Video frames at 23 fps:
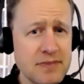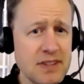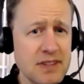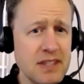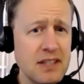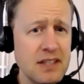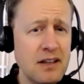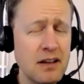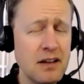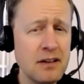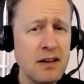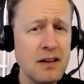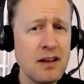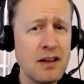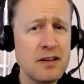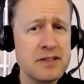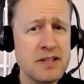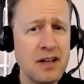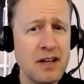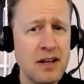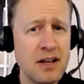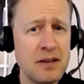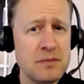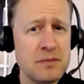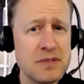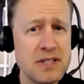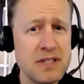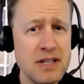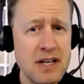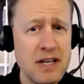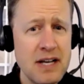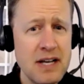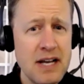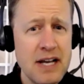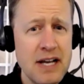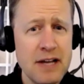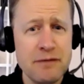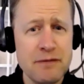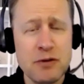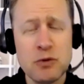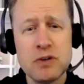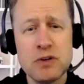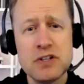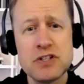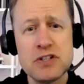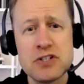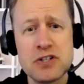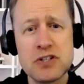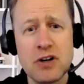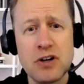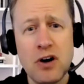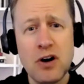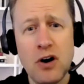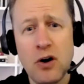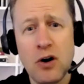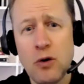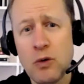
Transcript: a lot of times, if you were to just call